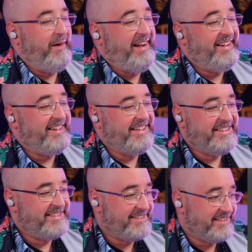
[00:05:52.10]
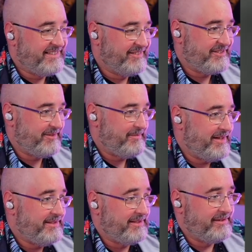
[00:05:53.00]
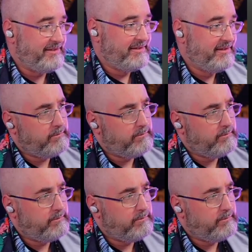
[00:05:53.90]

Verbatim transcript: about it, it just looks amazing.